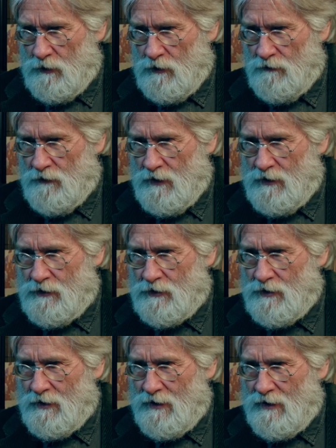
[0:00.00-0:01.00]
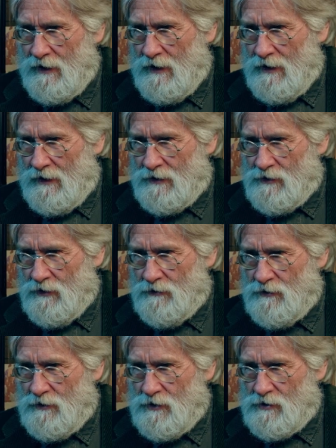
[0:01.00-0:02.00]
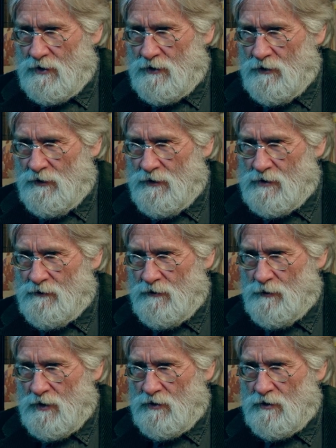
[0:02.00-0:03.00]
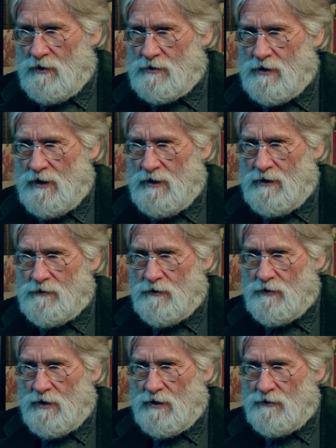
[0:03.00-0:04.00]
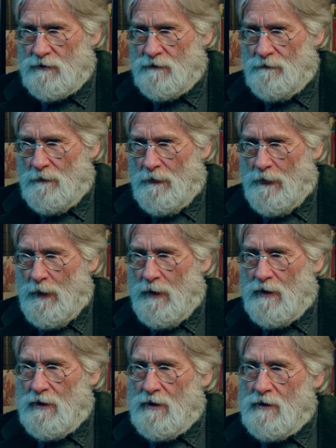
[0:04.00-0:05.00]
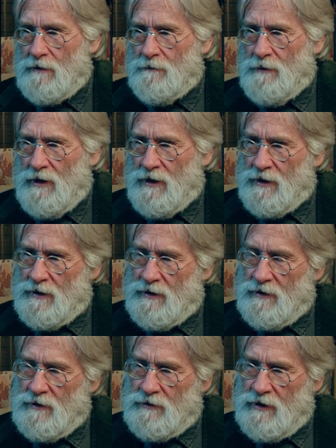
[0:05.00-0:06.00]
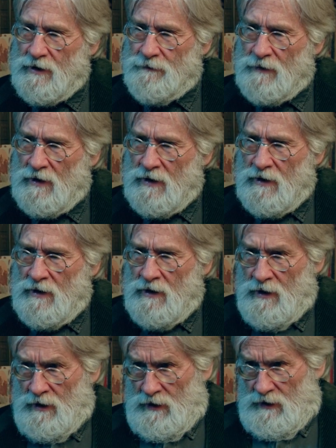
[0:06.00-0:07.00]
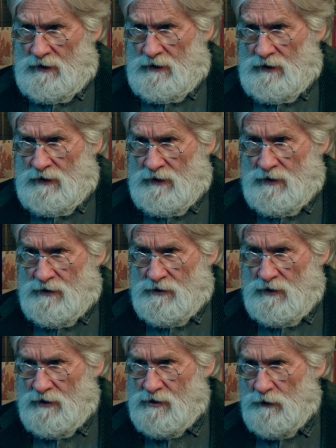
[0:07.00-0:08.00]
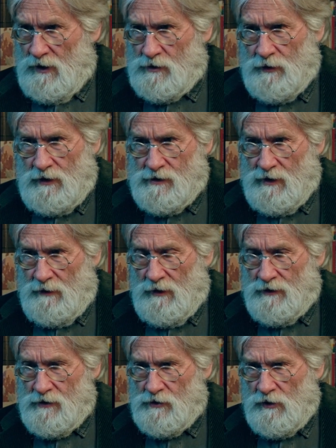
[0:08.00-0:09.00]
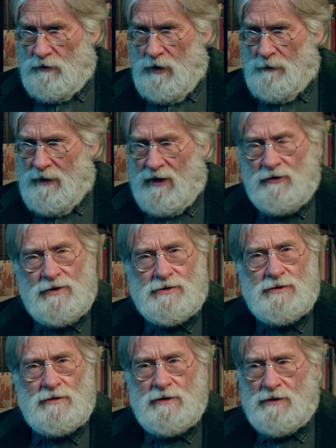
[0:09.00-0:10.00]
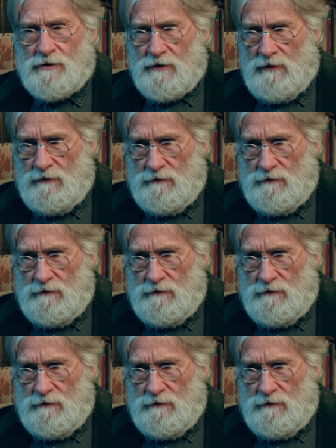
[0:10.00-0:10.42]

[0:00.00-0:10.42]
prove that it should, so just ignore this if the picture looks like it needs rotation. But, okay. So let's see what else we can say about this. So a pattern is, is